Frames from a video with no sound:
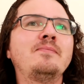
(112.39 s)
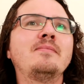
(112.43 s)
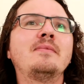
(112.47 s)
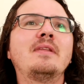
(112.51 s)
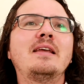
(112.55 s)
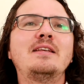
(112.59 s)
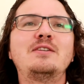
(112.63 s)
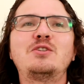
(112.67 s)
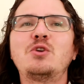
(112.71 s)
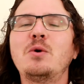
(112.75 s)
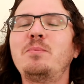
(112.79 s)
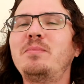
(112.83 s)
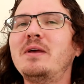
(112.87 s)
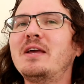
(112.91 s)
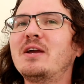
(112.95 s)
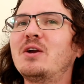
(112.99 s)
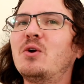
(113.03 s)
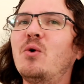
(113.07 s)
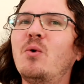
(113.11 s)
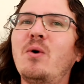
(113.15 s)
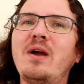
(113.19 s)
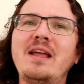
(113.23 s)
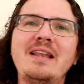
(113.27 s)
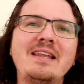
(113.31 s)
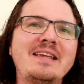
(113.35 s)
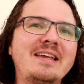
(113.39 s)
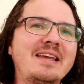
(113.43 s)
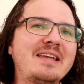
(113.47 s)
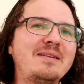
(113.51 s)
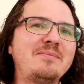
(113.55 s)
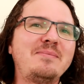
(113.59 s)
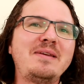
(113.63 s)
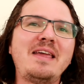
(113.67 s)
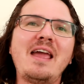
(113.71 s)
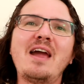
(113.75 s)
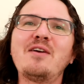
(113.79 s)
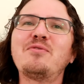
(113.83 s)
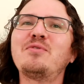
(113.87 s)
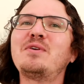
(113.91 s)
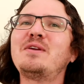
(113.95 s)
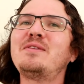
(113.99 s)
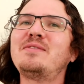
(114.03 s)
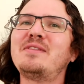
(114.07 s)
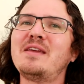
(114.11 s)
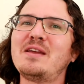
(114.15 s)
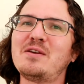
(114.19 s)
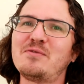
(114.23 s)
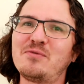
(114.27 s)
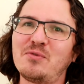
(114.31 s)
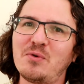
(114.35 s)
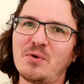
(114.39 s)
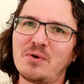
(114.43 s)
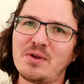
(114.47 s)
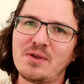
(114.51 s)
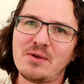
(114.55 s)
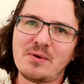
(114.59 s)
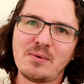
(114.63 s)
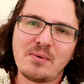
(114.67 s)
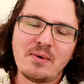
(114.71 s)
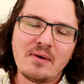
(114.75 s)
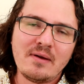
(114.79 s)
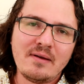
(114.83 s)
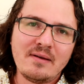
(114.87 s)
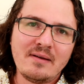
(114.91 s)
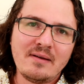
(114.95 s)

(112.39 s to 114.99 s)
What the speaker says: And so Bitcoin can be everything for you.